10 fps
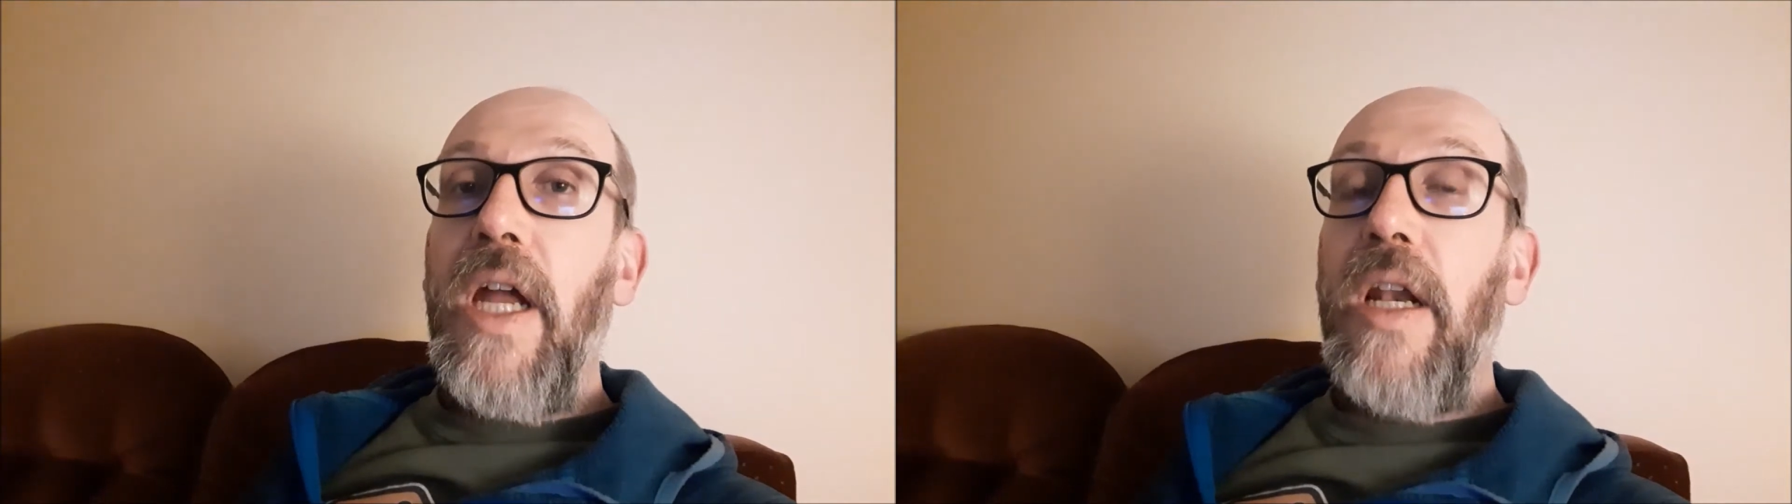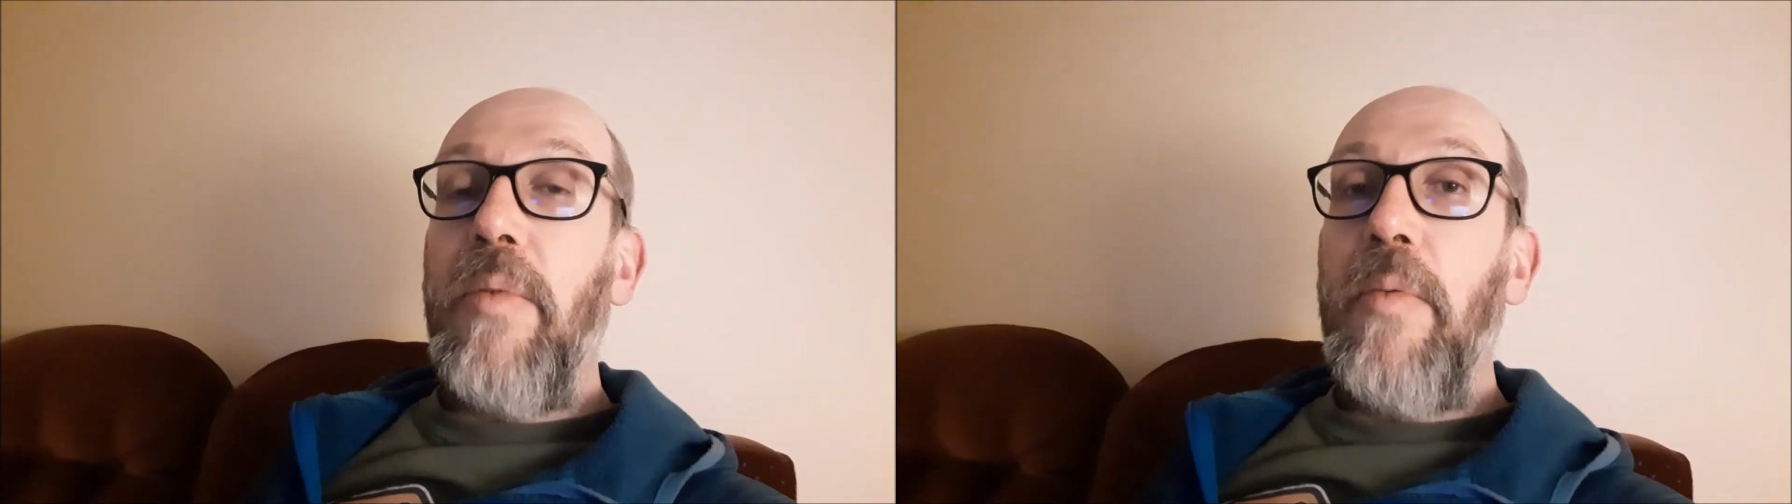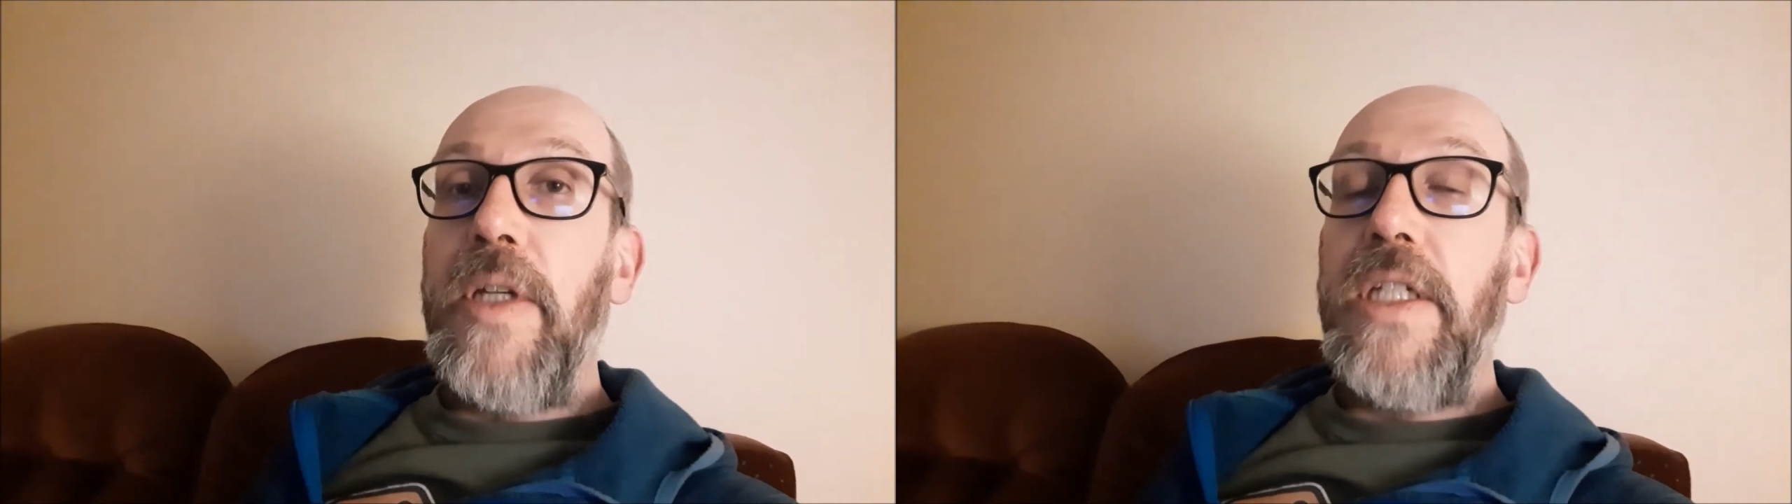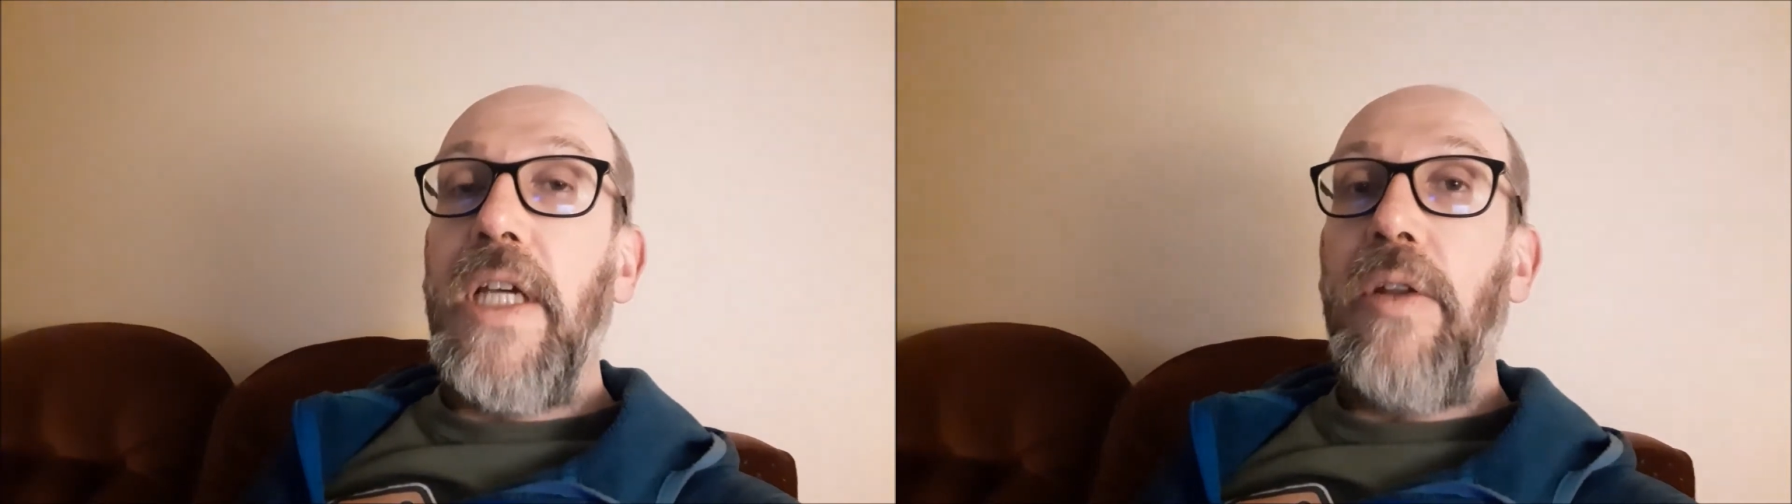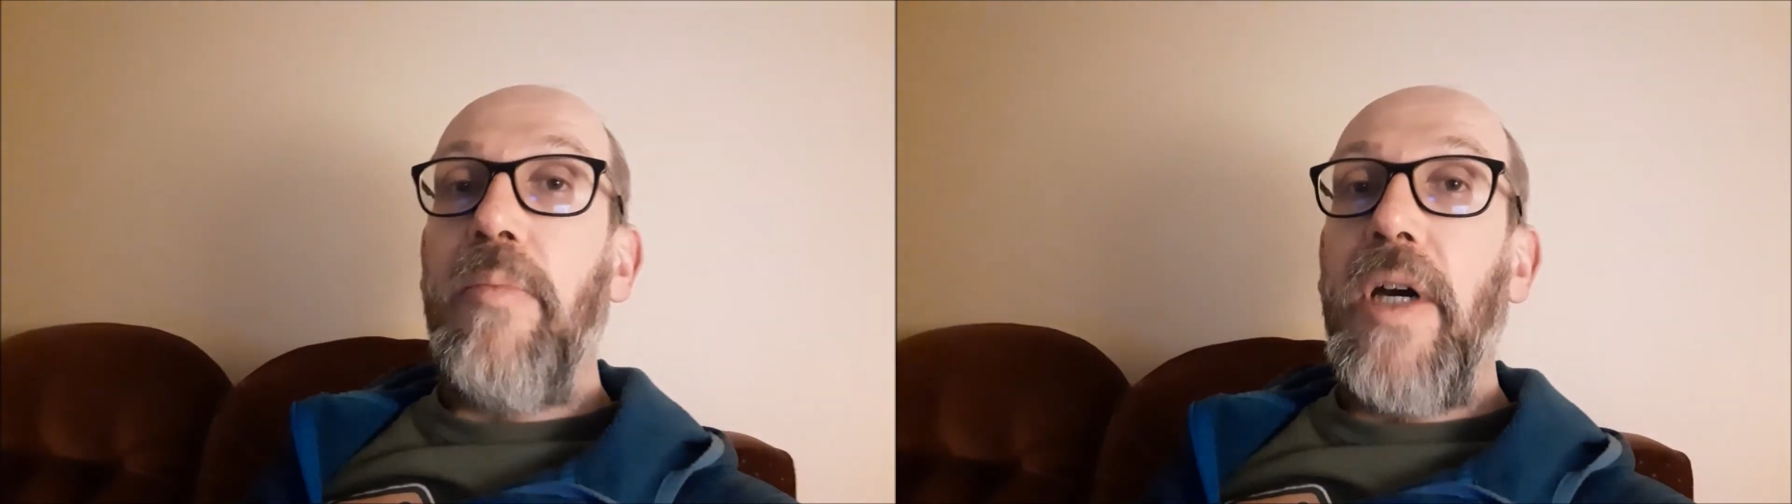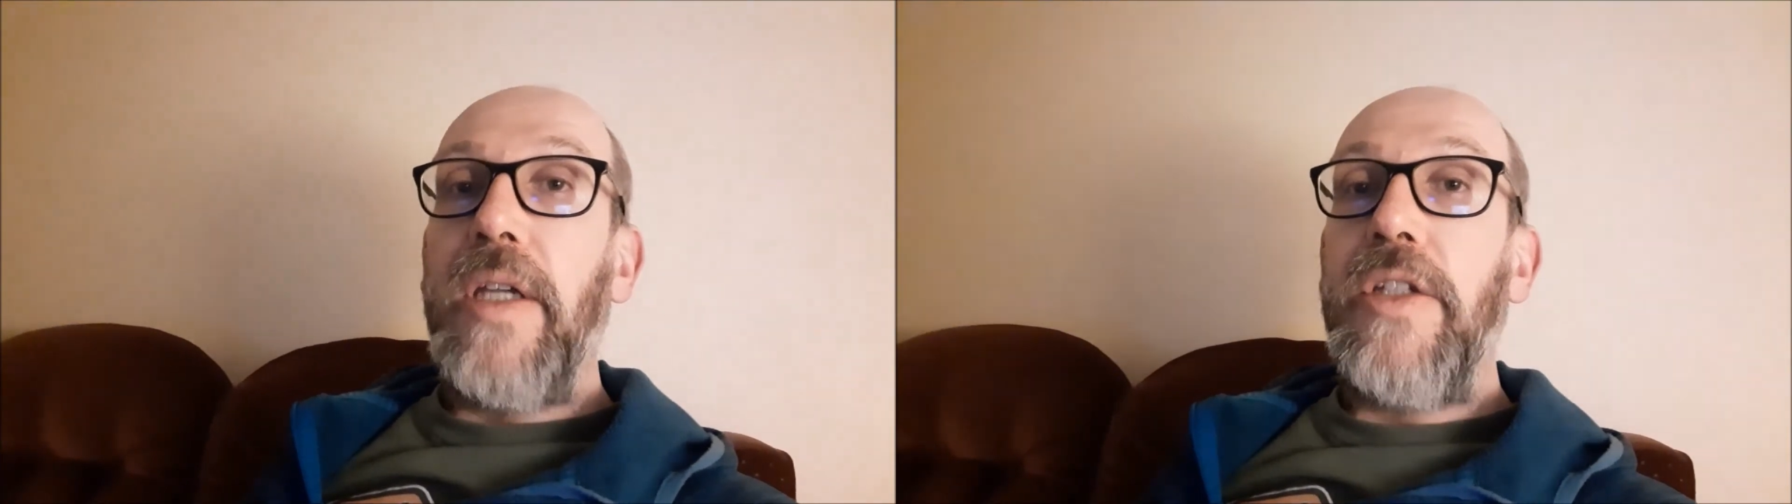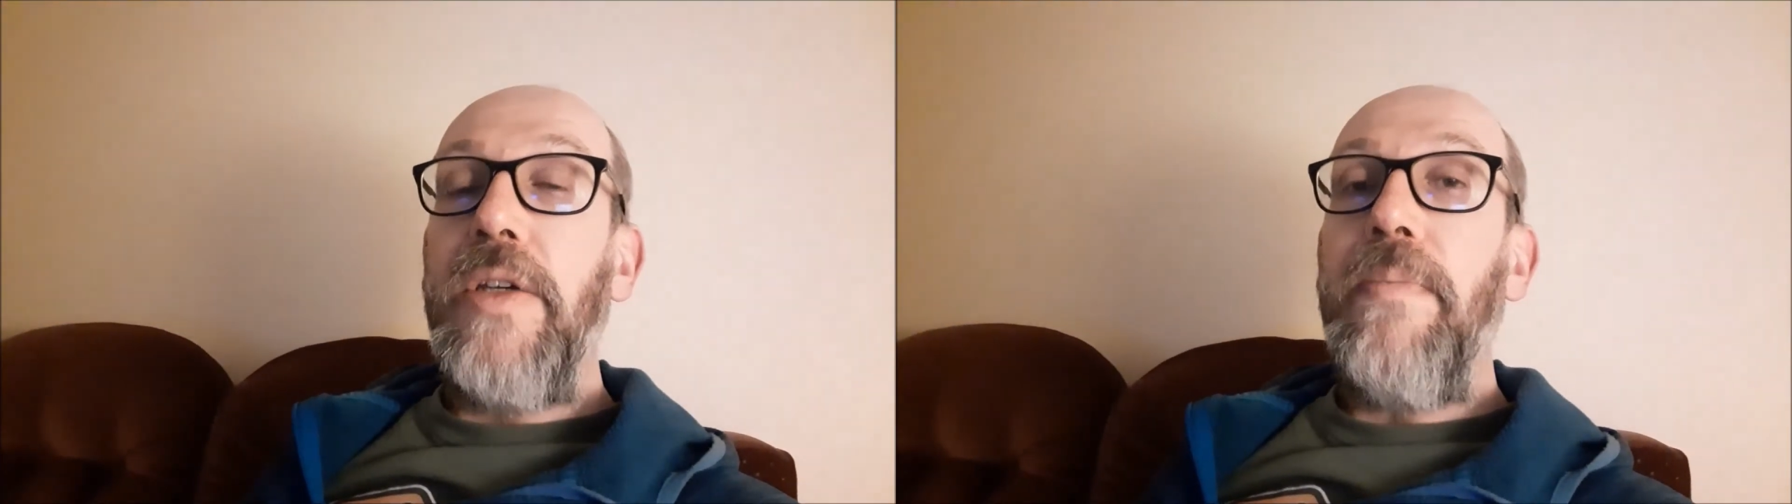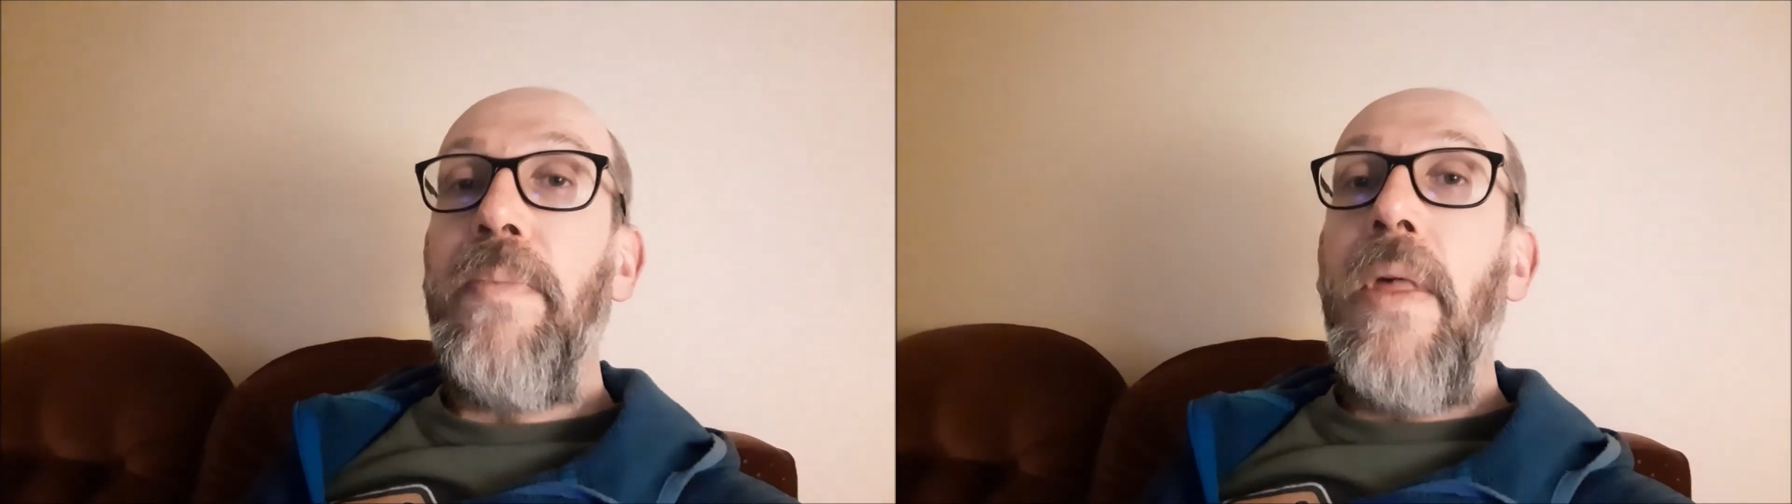and a little bit more detail on the bike too.